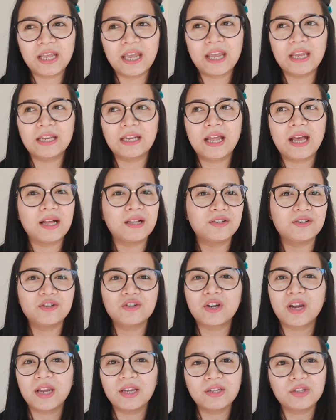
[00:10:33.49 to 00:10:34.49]
and I'll
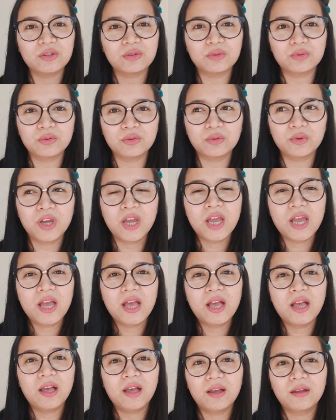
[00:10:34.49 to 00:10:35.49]
try to
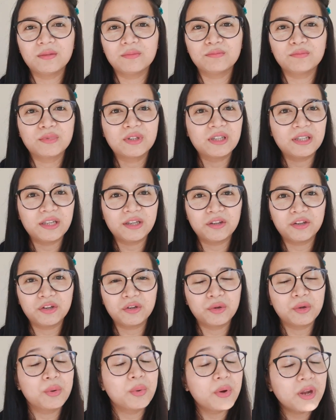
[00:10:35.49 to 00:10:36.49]
clear
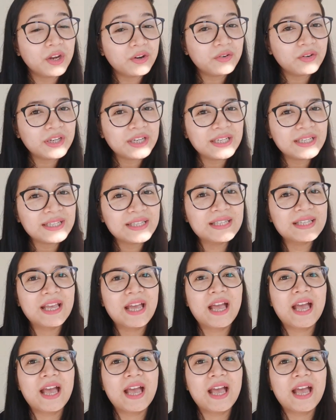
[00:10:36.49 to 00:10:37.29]
your queries.